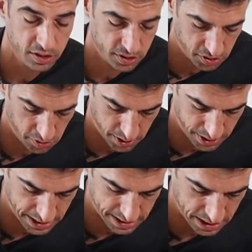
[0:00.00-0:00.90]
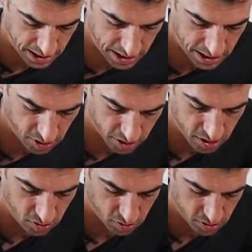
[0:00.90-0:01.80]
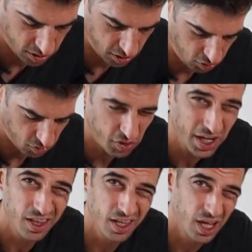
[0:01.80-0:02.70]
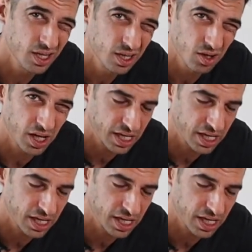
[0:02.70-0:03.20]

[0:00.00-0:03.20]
unscrewing, there's a lock ring at the end, like a